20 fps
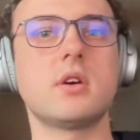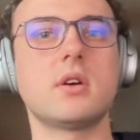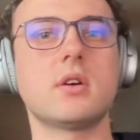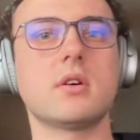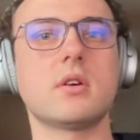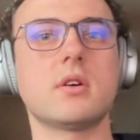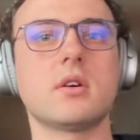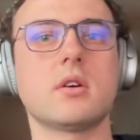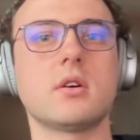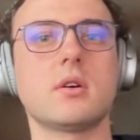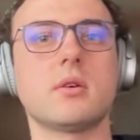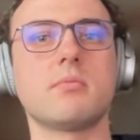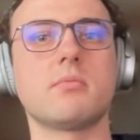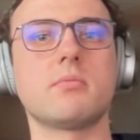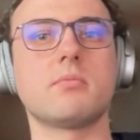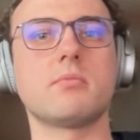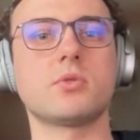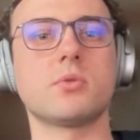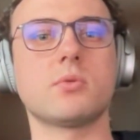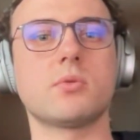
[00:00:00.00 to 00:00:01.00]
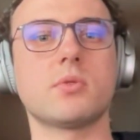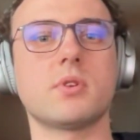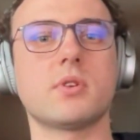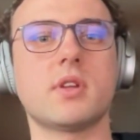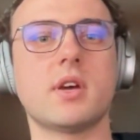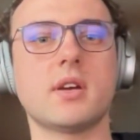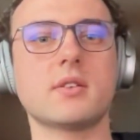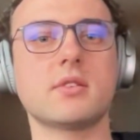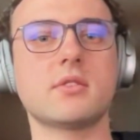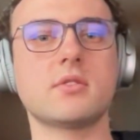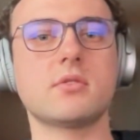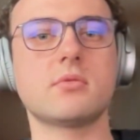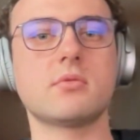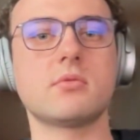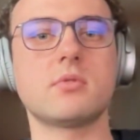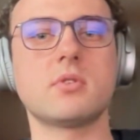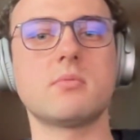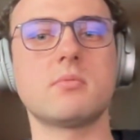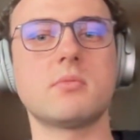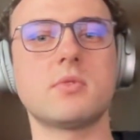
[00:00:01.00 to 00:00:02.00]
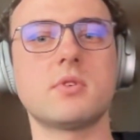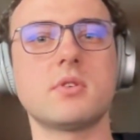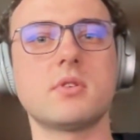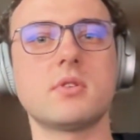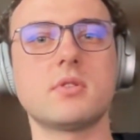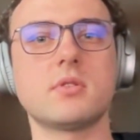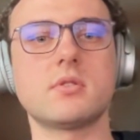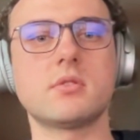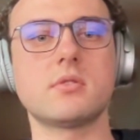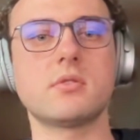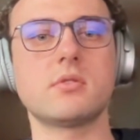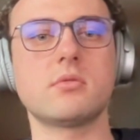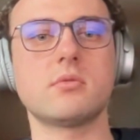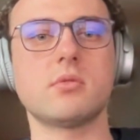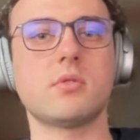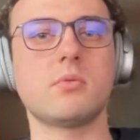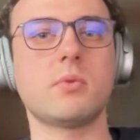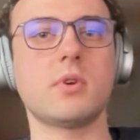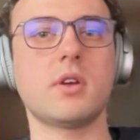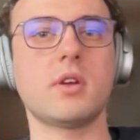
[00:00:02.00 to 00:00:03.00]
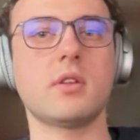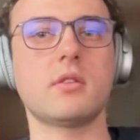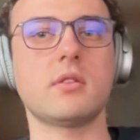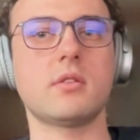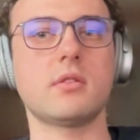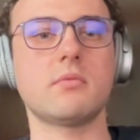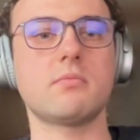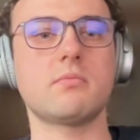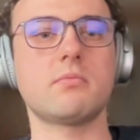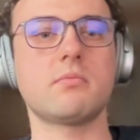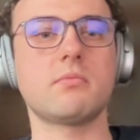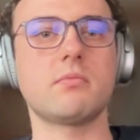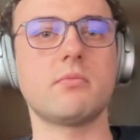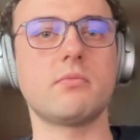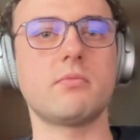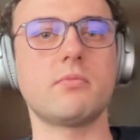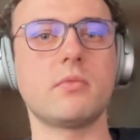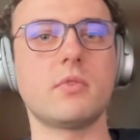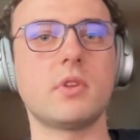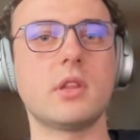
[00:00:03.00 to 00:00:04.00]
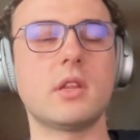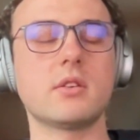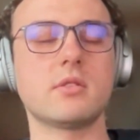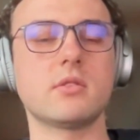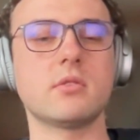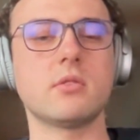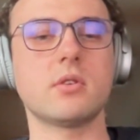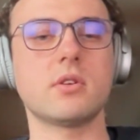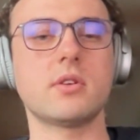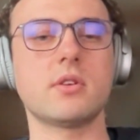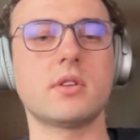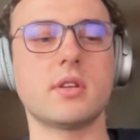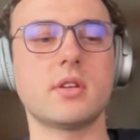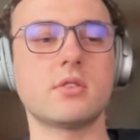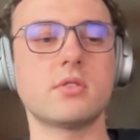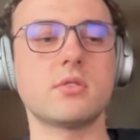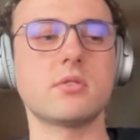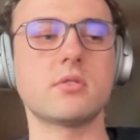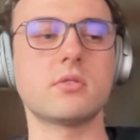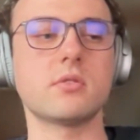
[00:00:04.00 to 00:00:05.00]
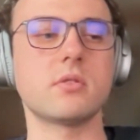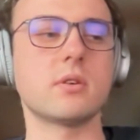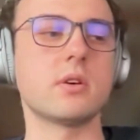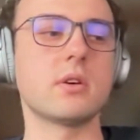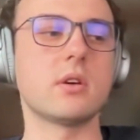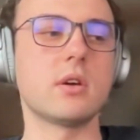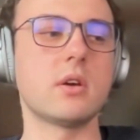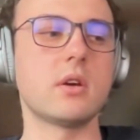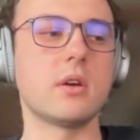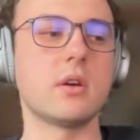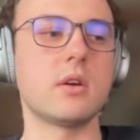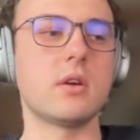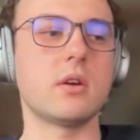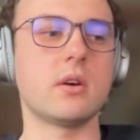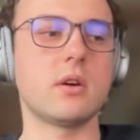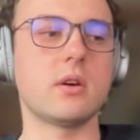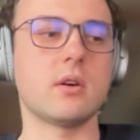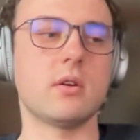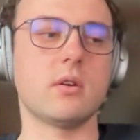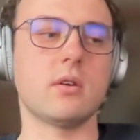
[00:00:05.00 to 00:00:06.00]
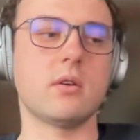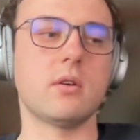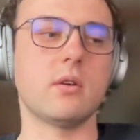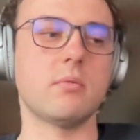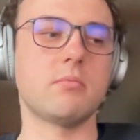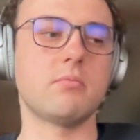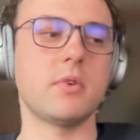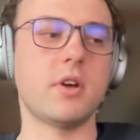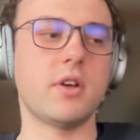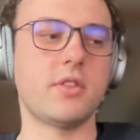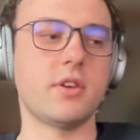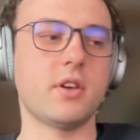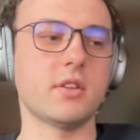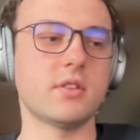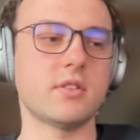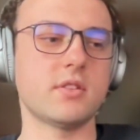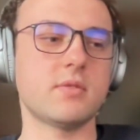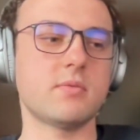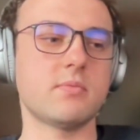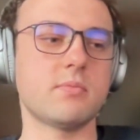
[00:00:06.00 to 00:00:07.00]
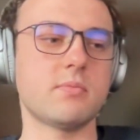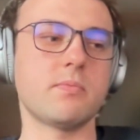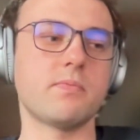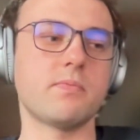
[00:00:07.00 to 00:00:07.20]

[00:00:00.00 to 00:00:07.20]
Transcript: So that access to them is, so that we get less lock contention. I think it's a,